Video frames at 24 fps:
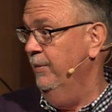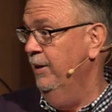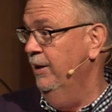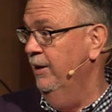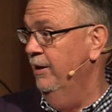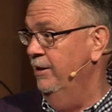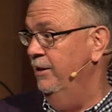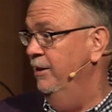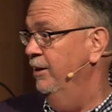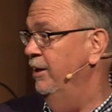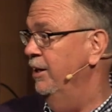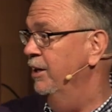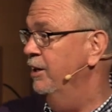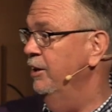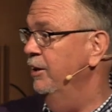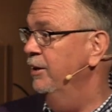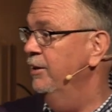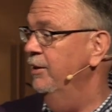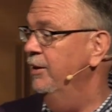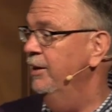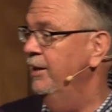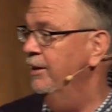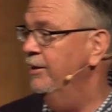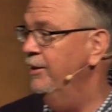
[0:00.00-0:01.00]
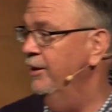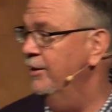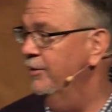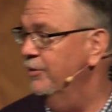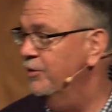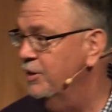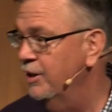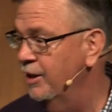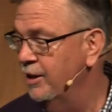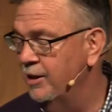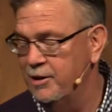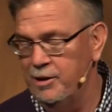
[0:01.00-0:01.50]
You know, he could have
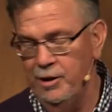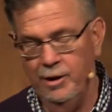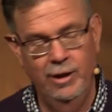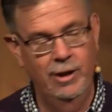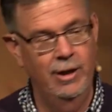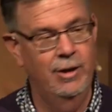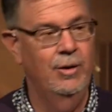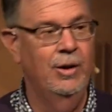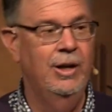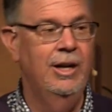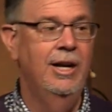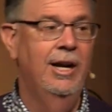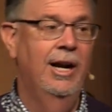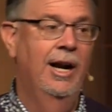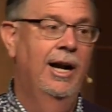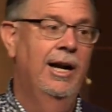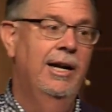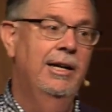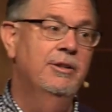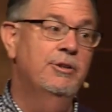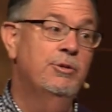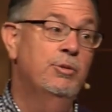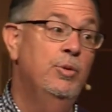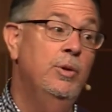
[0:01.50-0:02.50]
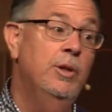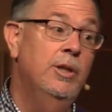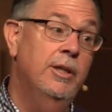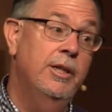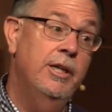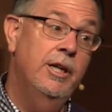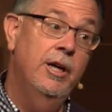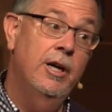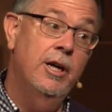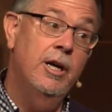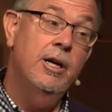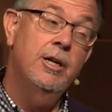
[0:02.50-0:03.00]
said, you know, it's really
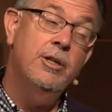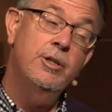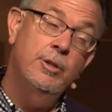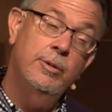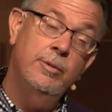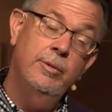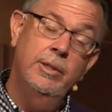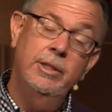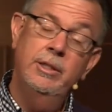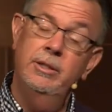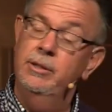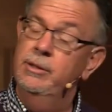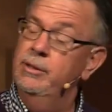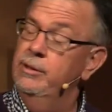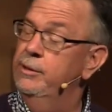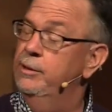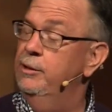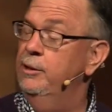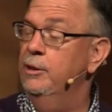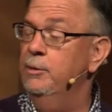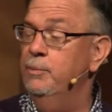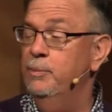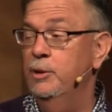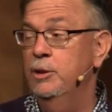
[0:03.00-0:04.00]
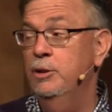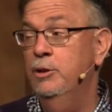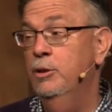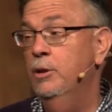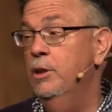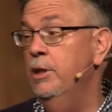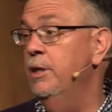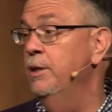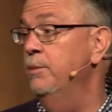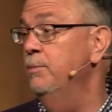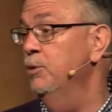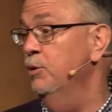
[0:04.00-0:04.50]
hard to interpret
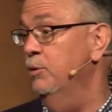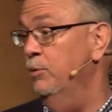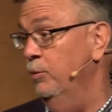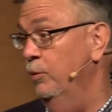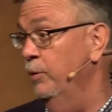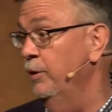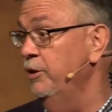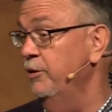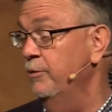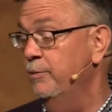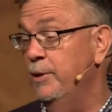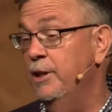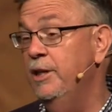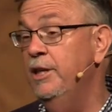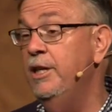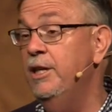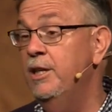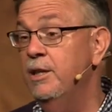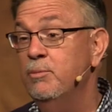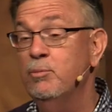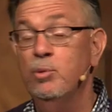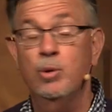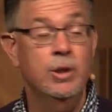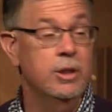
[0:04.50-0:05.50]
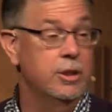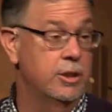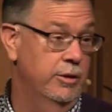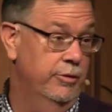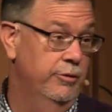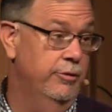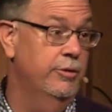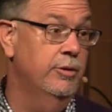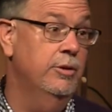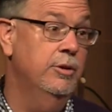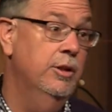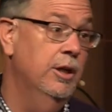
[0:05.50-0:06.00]
dreams when you've been eating prison
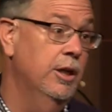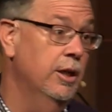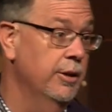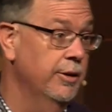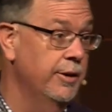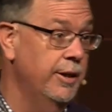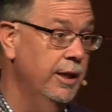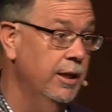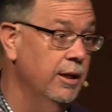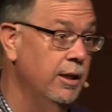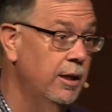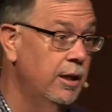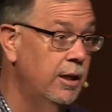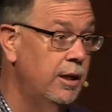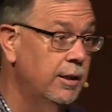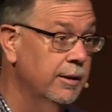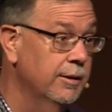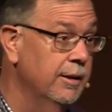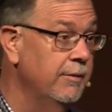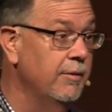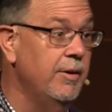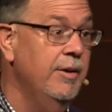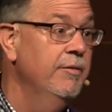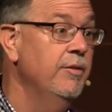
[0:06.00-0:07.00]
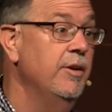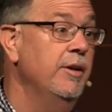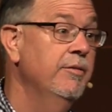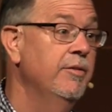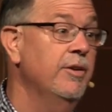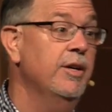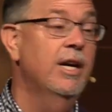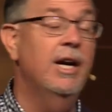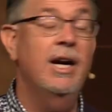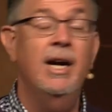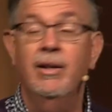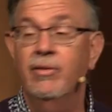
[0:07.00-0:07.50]
food all day long. If
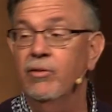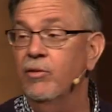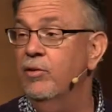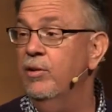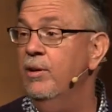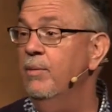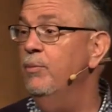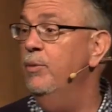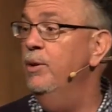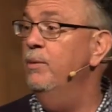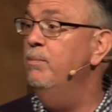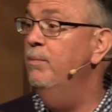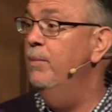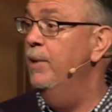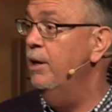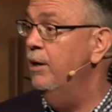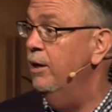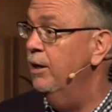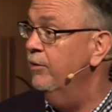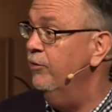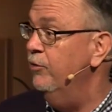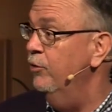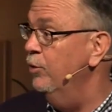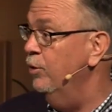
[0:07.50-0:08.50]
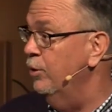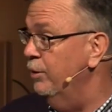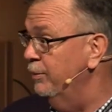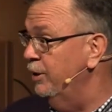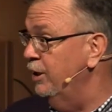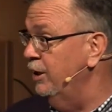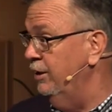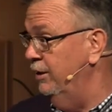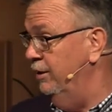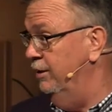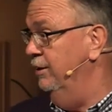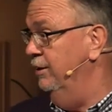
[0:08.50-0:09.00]
you got something better for me?